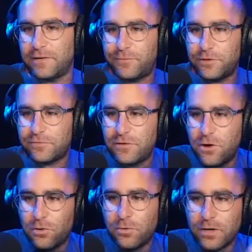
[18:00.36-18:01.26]
If there's
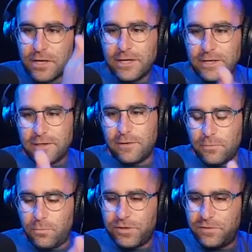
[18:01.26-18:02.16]
no
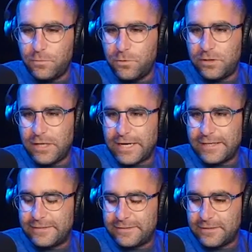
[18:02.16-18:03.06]
what's the word like
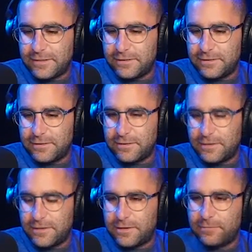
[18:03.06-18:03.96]
Can can
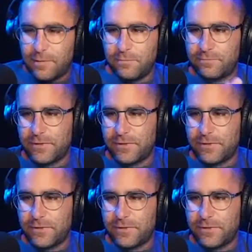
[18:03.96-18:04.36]
uh I'm um,